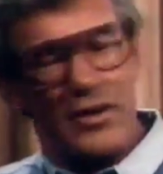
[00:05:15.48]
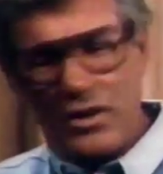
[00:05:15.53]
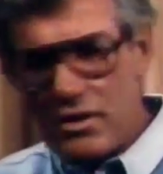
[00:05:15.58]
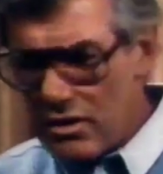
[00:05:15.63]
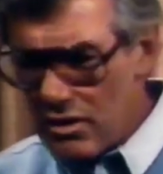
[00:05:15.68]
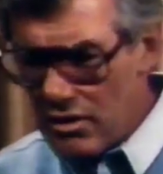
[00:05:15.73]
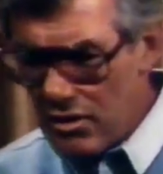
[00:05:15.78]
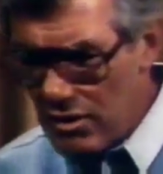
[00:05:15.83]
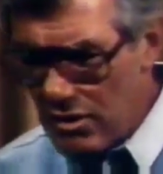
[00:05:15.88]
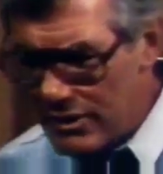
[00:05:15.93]

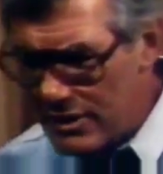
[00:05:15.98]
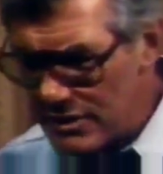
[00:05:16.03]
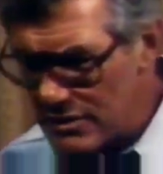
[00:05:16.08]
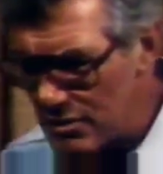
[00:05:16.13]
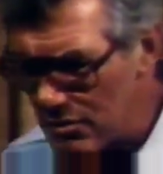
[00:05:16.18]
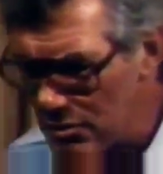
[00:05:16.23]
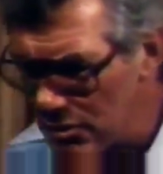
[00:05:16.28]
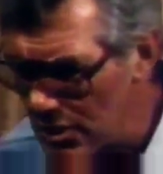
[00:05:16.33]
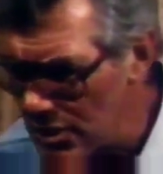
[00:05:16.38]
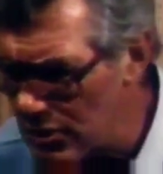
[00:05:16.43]
No, no, no,
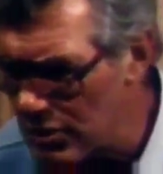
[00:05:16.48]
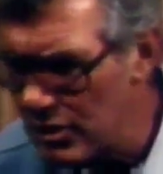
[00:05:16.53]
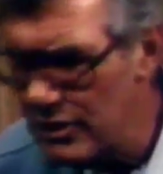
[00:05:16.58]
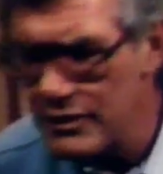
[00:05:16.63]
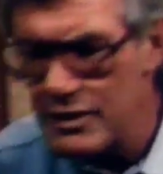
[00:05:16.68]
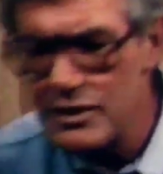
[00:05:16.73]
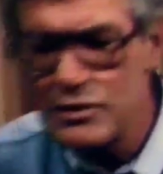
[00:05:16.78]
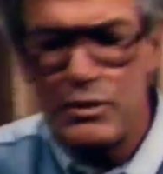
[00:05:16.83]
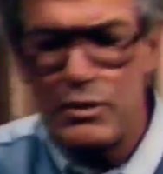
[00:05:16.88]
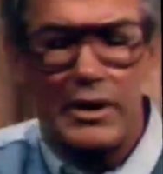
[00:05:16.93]
these are real
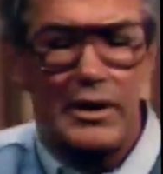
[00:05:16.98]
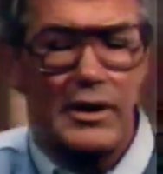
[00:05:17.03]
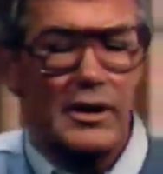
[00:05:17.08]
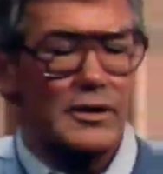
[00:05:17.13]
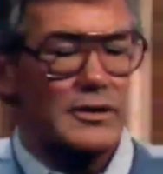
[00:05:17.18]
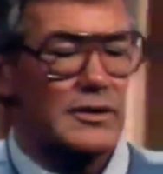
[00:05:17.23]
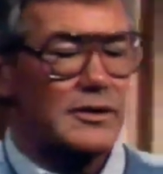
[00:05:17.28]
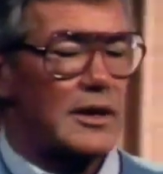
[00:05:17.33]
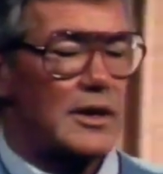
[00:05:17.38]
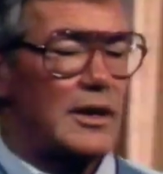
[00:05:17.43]
good this way
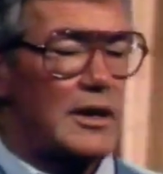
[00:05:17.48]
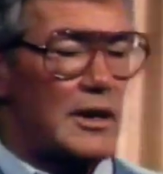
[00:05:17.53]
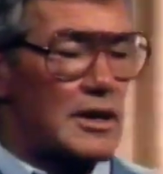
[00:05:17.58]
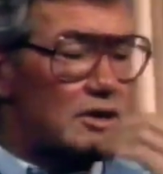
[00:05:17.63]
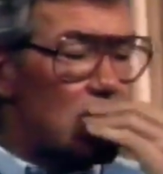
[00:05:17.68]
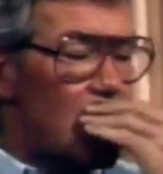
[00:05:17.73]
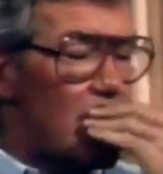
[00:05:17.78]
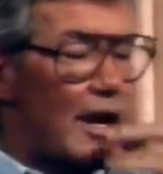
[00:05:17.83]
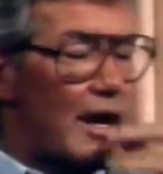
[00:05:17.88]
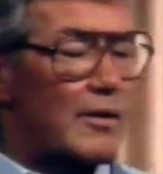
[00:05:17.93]
here. You see
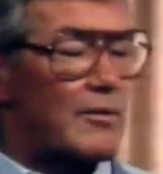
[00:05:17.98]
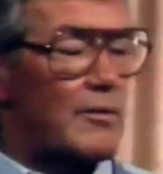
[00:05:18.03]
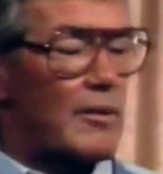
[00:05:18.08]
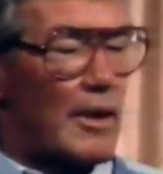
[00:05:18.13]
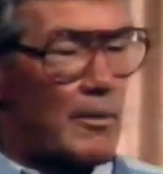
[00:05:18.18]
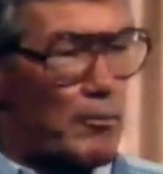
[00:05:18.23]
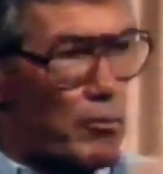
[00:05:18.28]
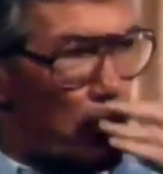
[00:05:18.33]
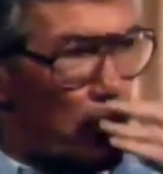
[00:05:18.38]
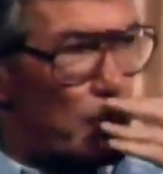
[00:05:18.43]
these? And I,
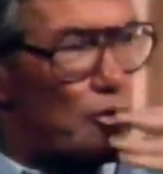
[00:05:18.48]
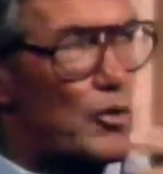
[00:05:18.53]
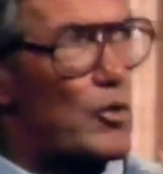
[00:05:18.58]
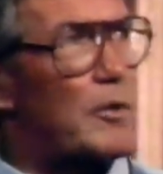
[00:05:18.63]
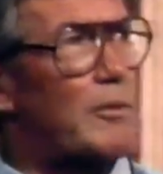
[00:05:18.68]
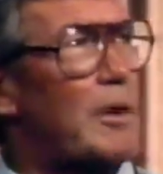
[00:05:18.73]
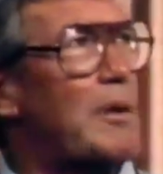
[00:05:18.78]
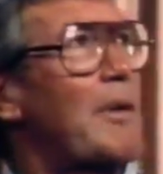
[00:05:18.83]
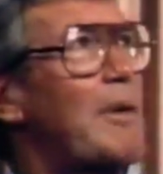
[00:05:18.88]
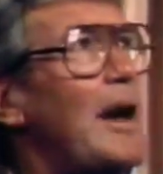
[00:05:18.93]
put
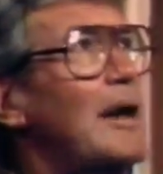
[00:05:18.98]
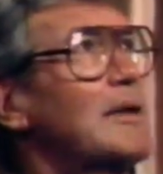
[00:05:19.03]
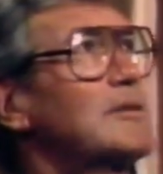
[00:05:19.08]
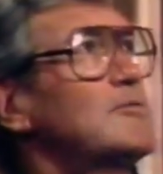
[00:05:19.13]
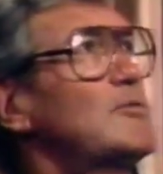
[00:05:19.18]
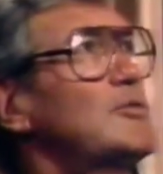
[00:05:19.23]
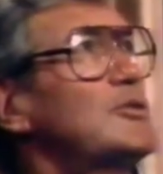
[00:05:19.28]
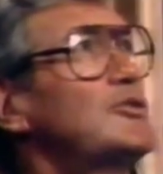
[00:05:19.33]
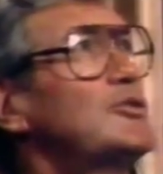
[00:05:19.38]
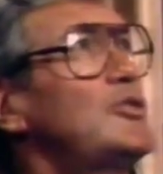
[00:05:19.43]
two in my
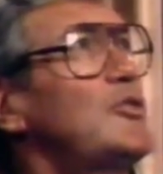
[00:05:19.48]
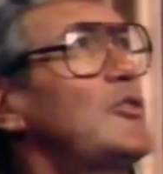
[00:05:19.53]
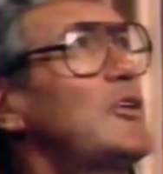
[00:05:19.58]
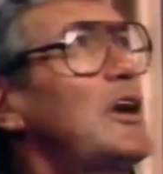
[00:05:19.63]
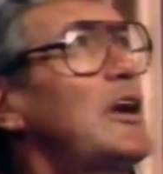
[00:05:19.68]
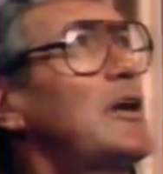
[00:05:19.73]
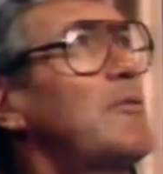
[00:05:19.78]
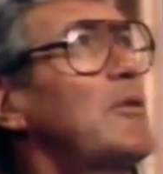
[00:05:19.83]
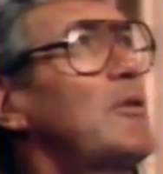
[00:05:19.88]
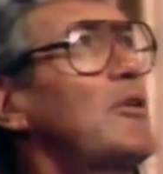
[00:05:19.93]
mouth and was
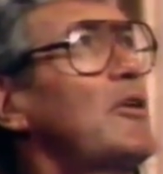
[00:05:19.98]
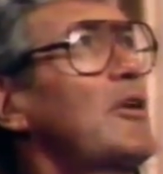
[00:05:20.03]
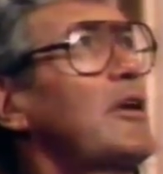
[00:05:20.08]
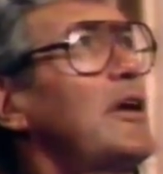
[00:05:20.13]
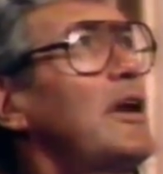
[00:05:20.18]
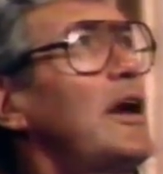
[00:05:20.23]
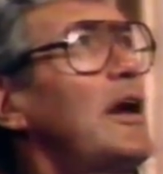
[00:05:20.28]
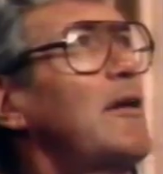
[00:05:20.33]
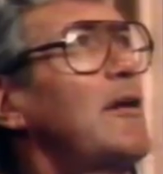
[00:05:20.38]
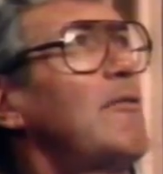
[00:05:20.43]
chewing on them and
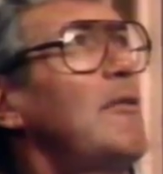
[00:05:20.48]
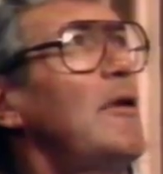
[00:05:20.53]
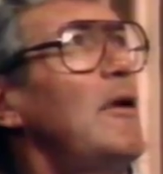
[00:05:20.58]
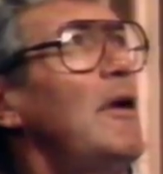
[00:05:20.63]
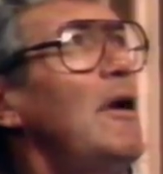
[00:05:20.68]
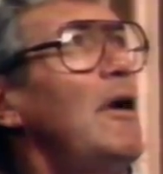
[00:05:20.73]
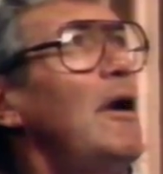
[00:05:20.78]
looking at them.